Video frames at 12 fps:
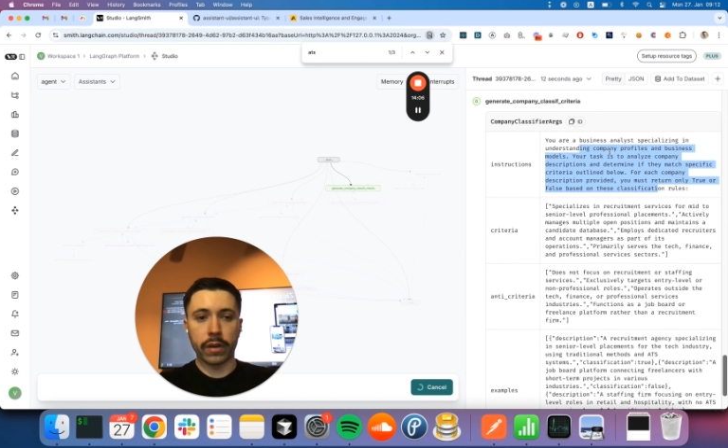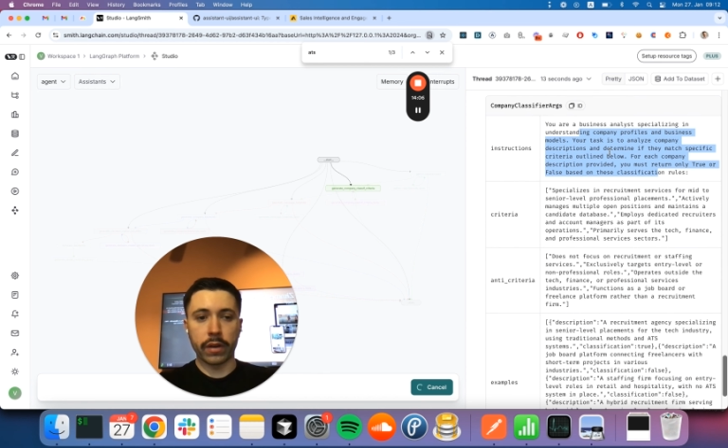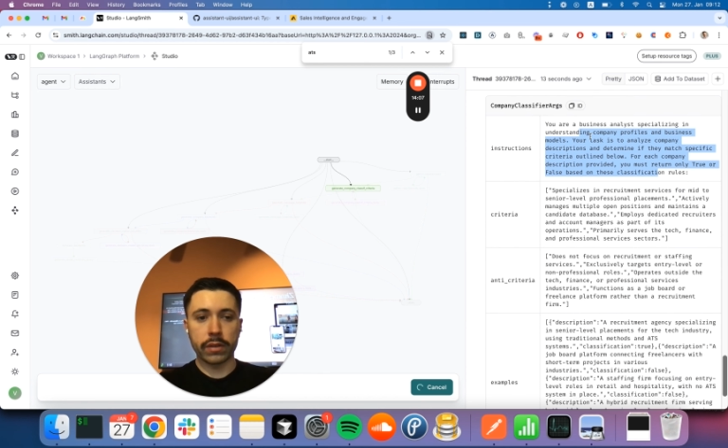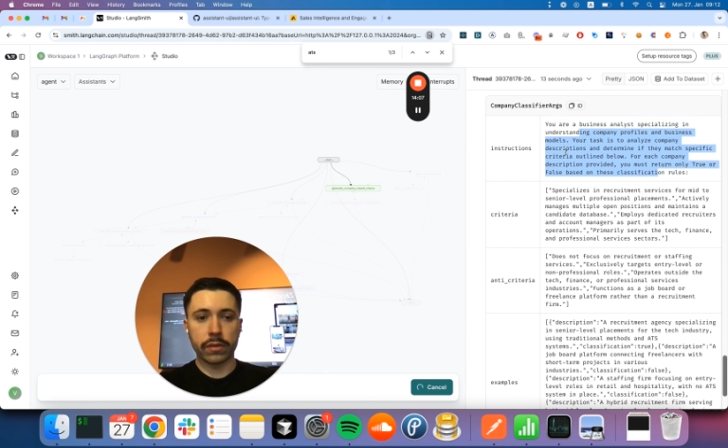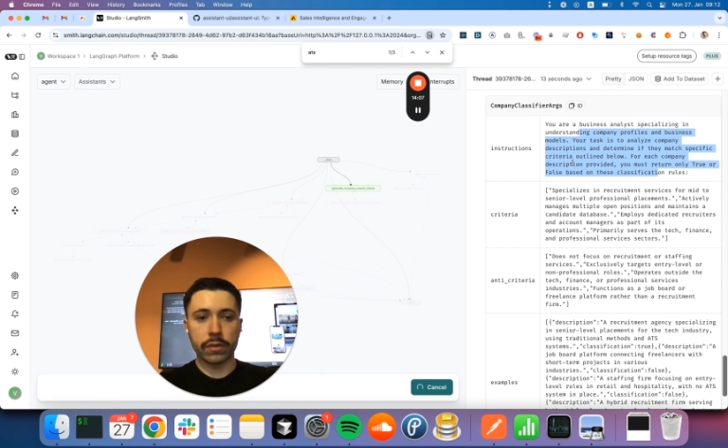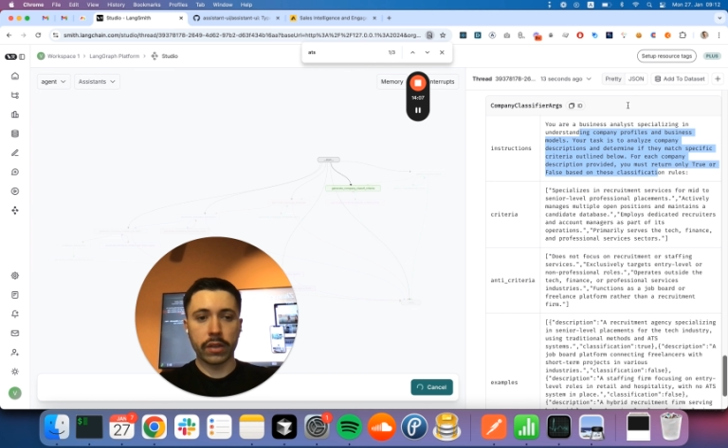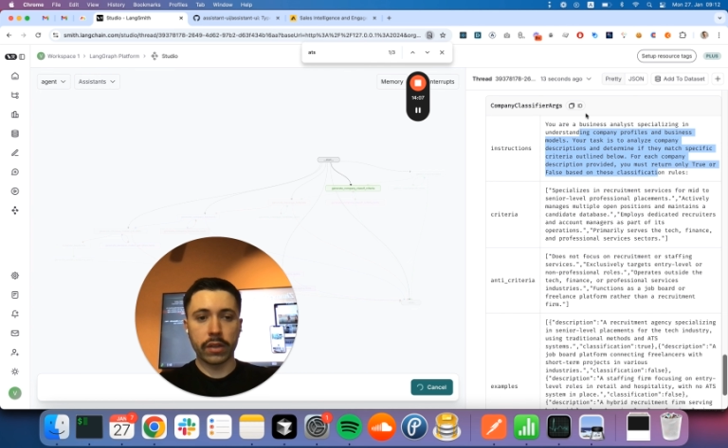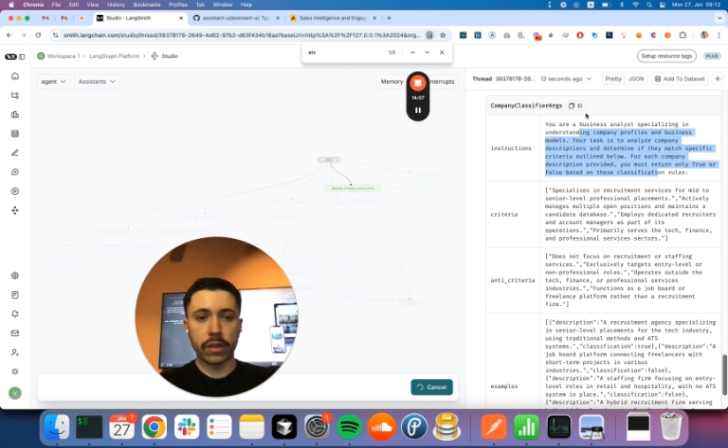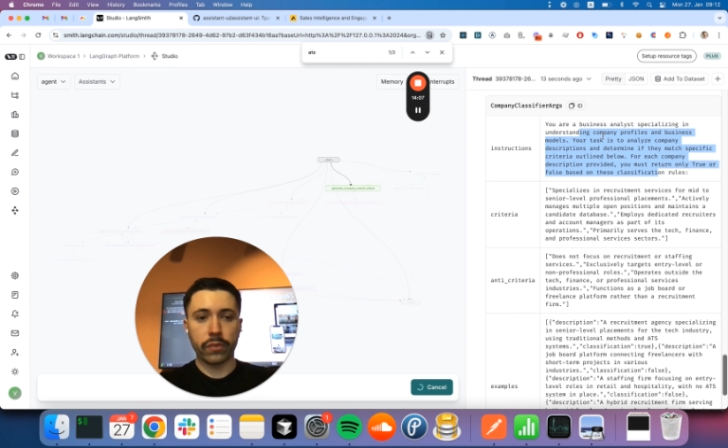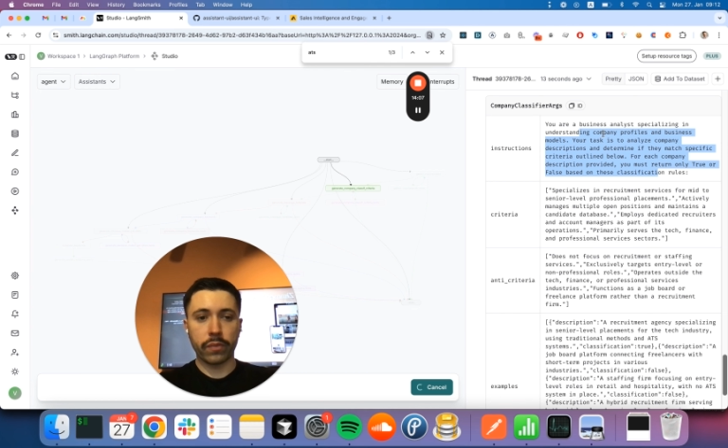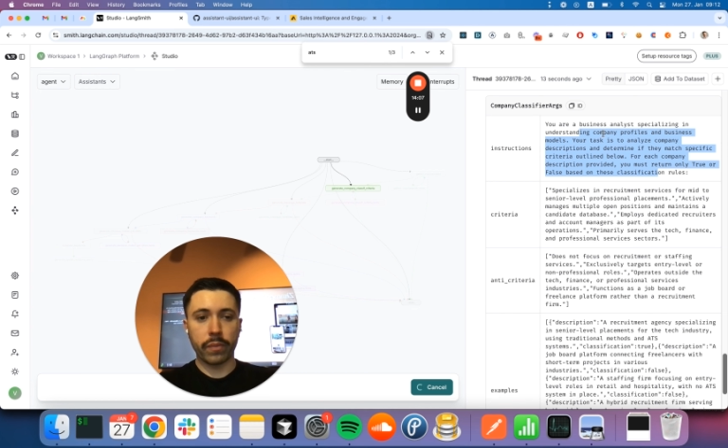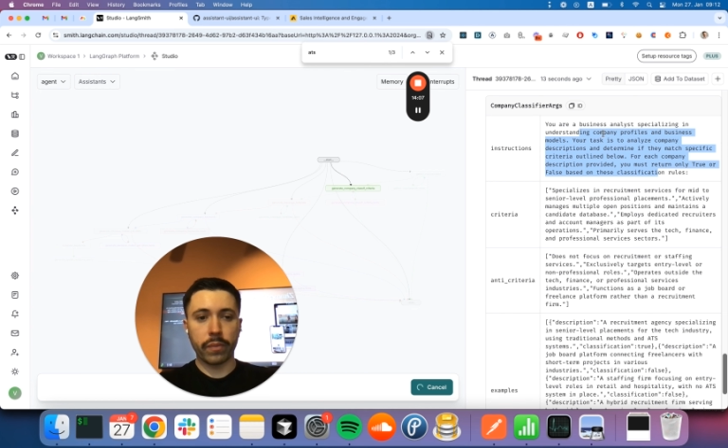So it's kind of
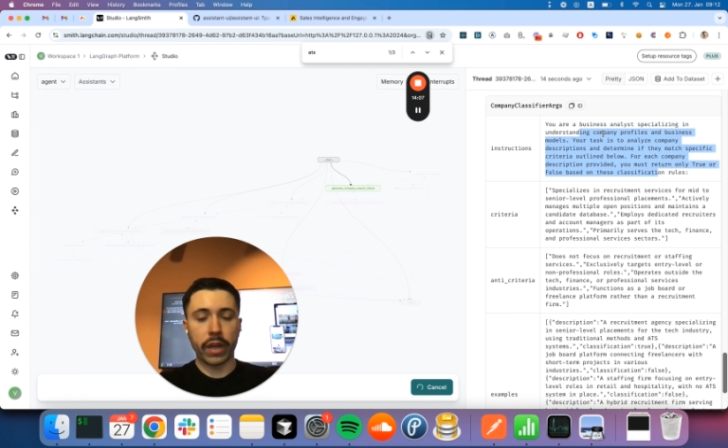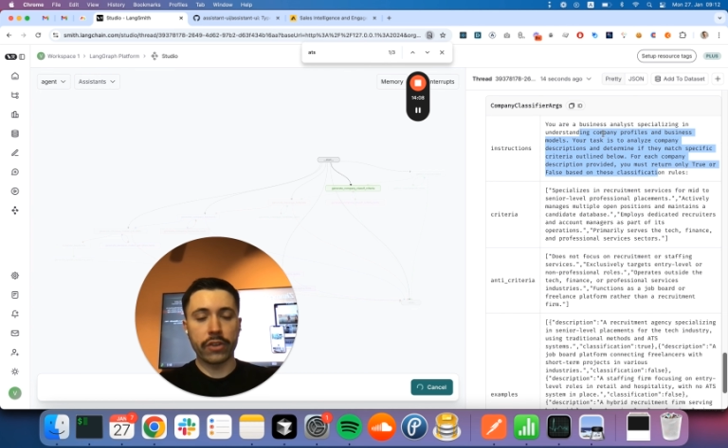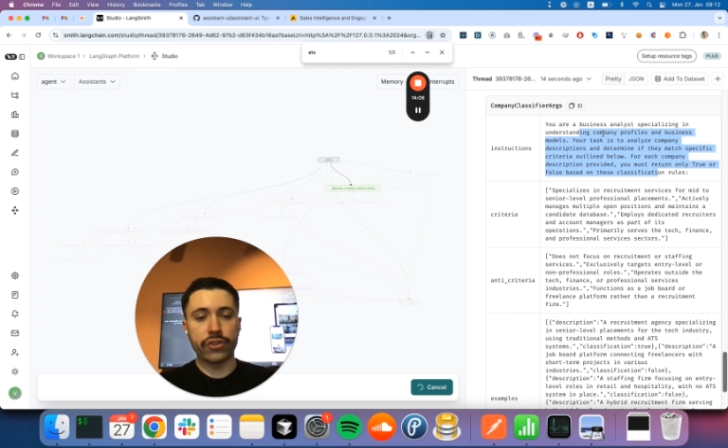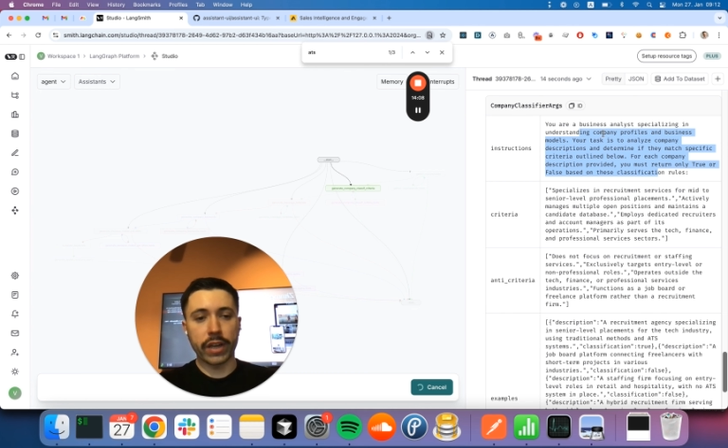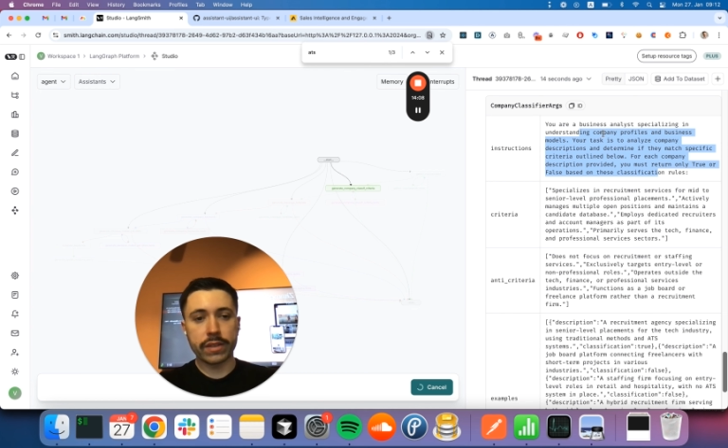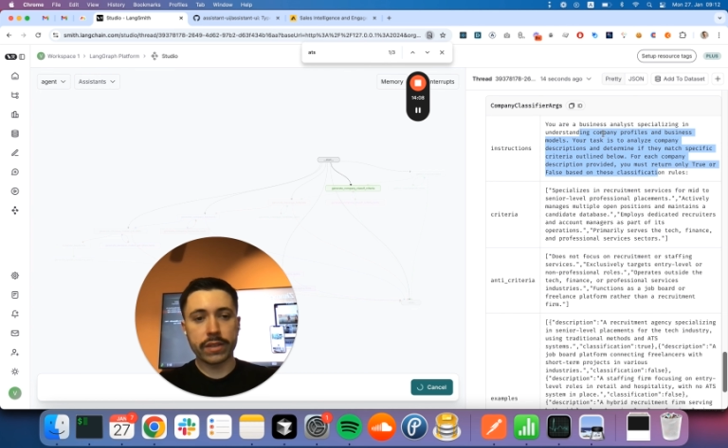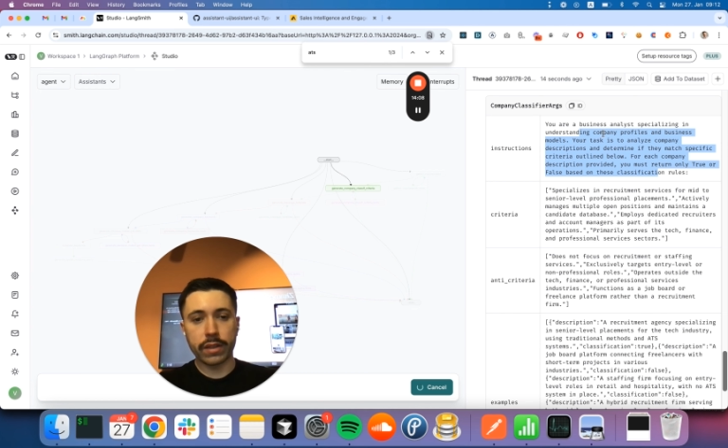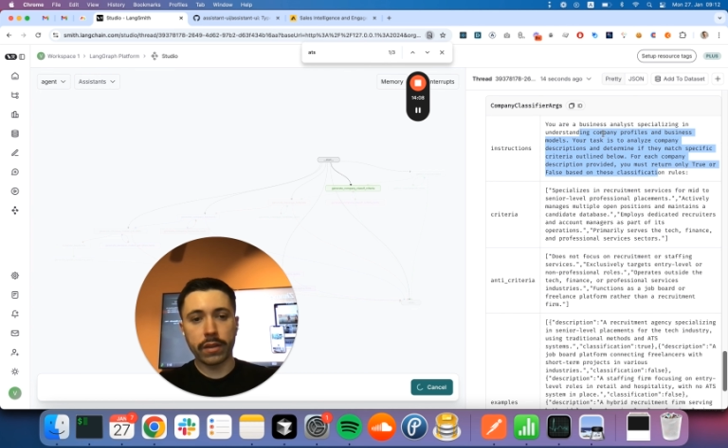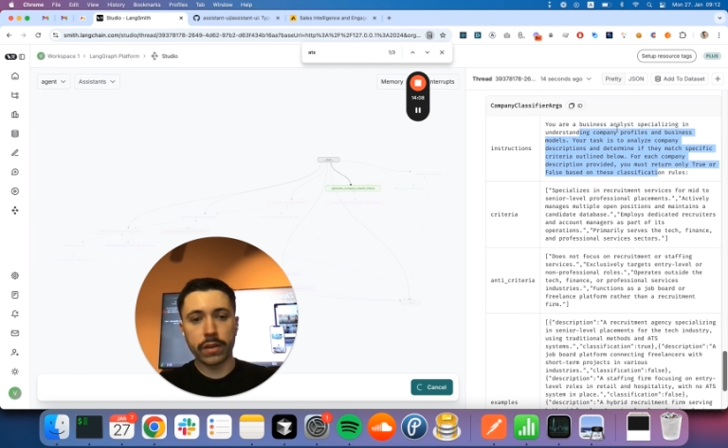adjusting the